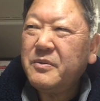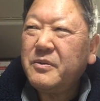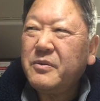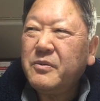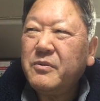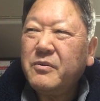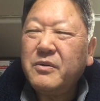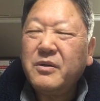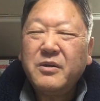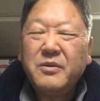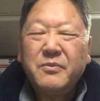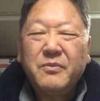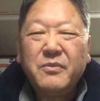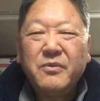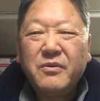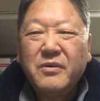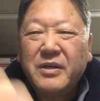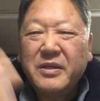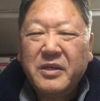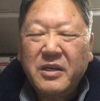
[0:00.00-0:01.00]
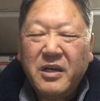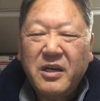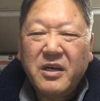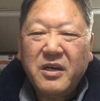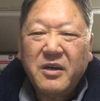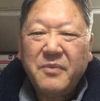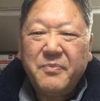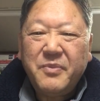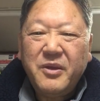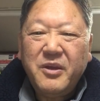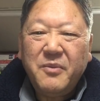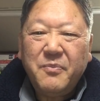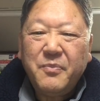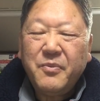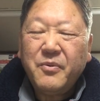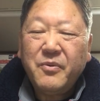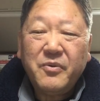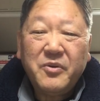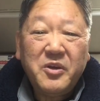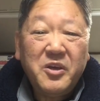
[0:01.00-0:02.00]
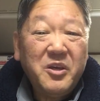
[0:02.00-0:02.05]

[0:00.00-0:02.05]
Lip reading: or more younger people,